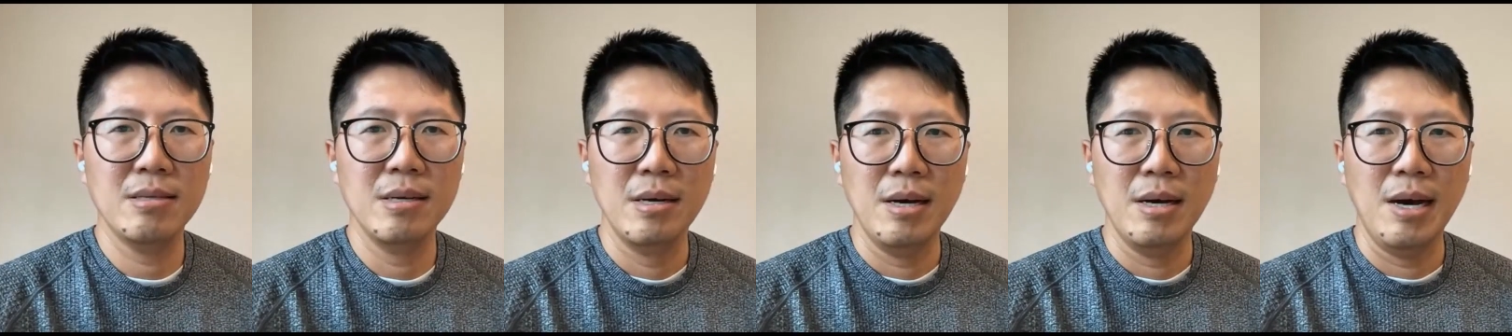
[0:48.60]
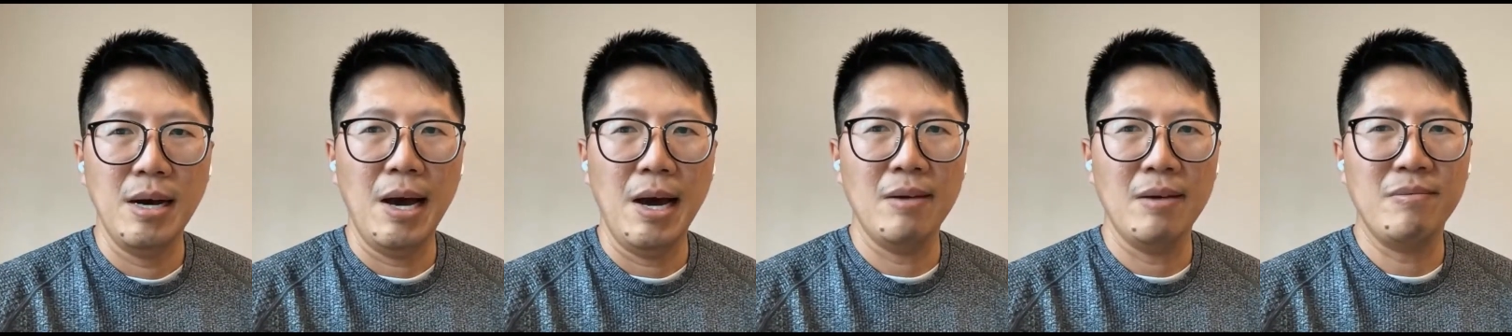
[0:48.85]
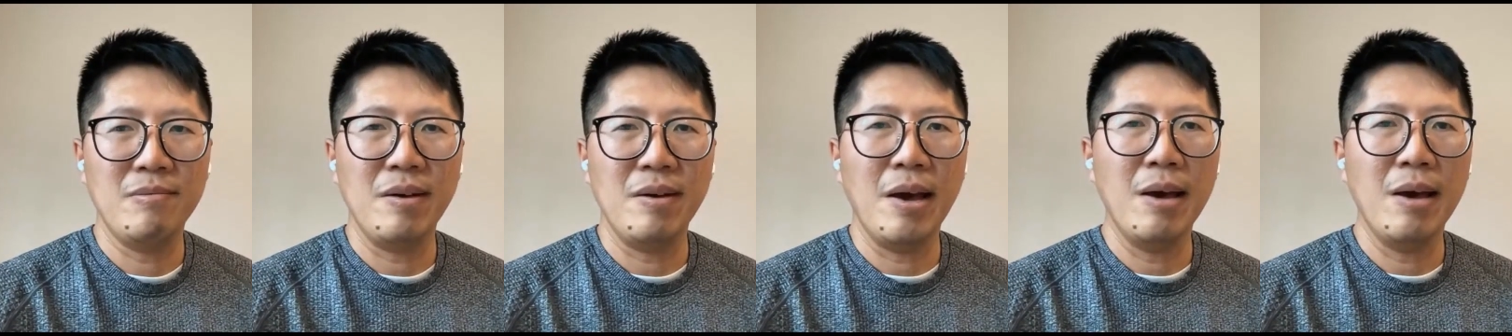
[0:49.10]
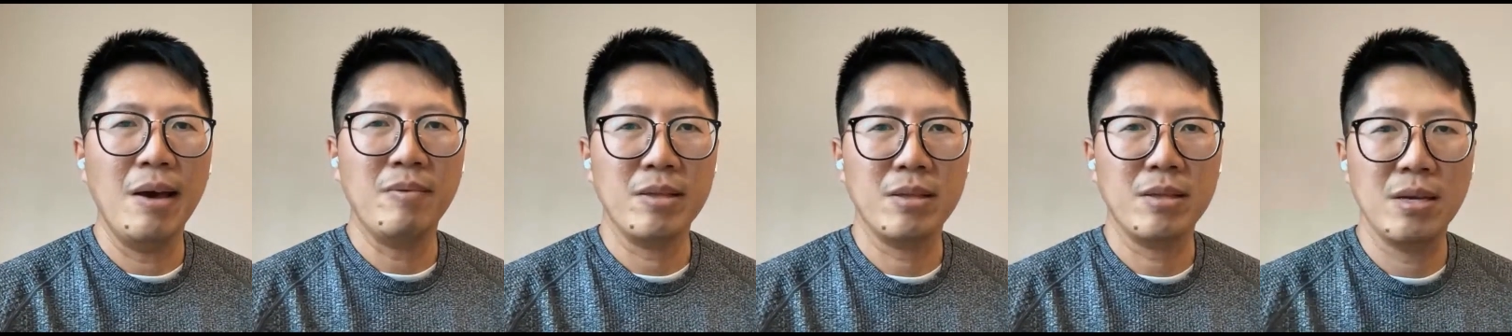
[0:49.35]
have
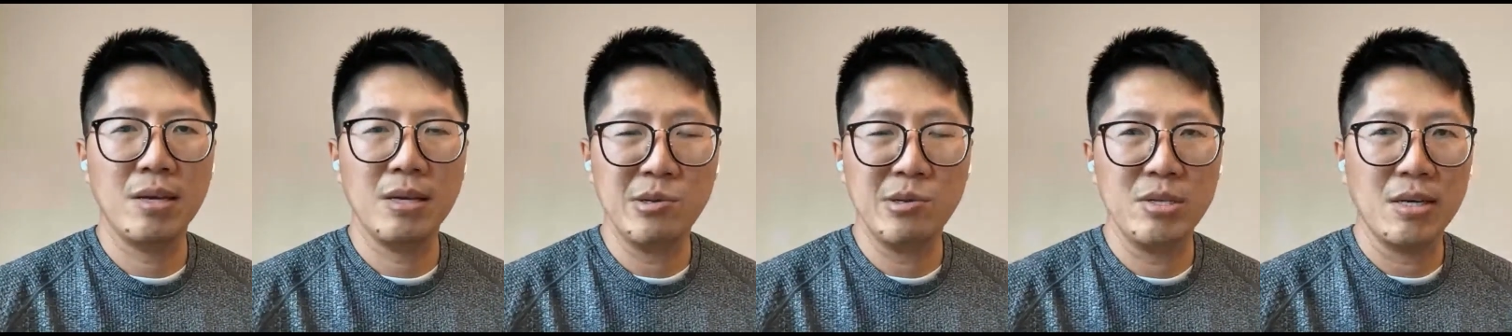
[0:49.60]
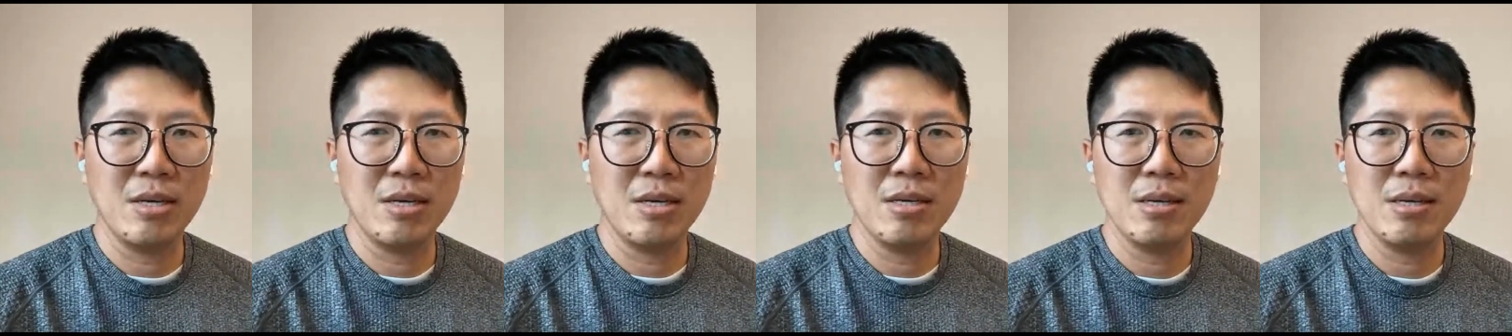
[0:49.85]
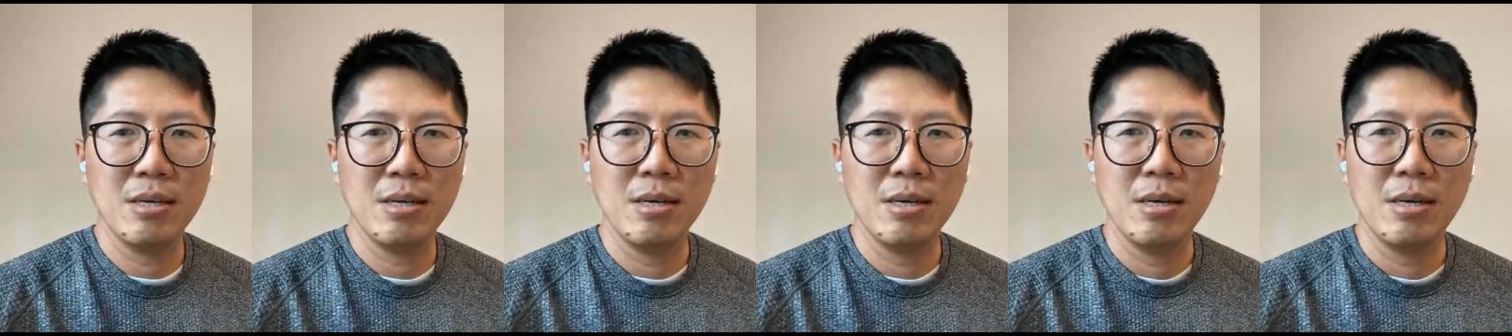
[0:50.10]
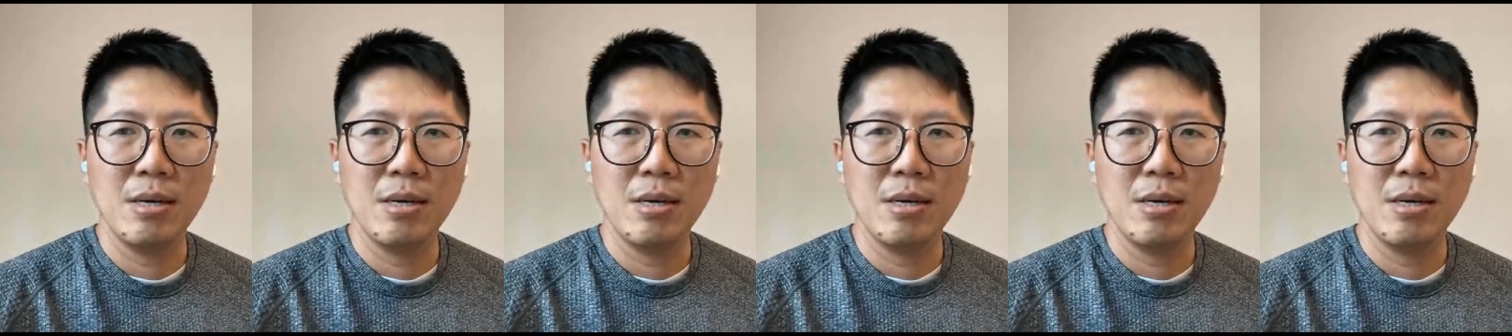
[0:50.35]
empathy to each other.